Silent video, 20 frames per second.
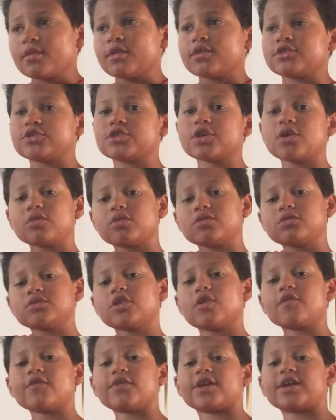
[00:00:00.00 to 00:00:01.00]
so
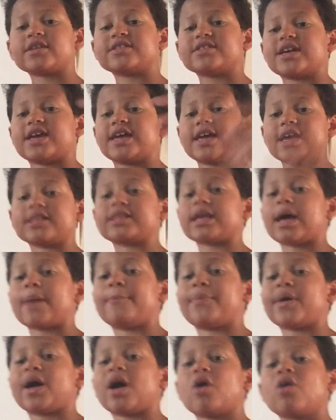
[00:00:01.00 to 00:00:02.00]
don't forget to hit that
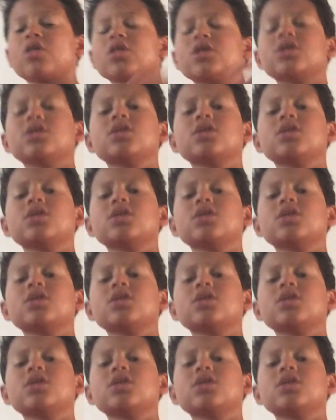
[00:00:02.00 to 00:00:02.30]
bell